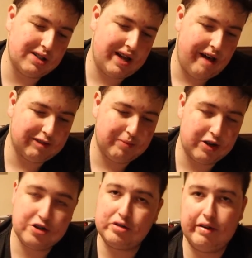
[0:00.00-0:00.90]
doesn't have to
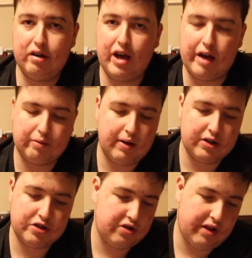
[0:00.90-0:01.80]
special, so they don't have a
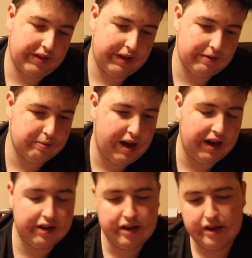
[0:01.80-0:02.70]
monster. Nothing comes
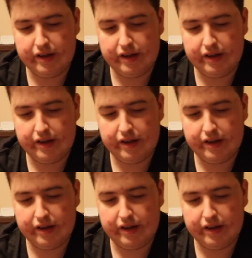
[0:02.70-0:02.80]
back.